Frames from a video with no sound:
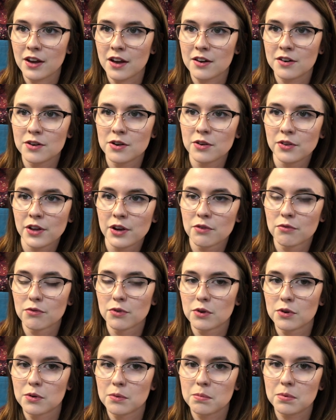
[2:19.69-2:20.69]
I don't know, like
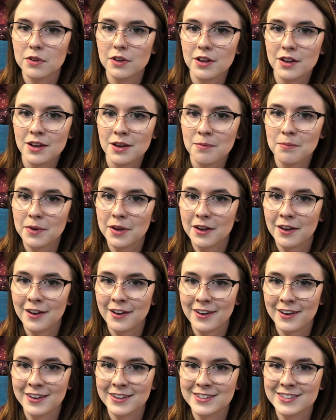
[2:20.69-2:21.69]
role-play
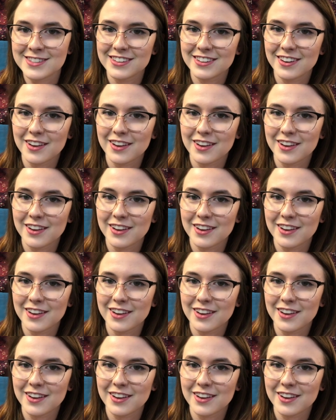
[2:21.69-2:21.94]
based,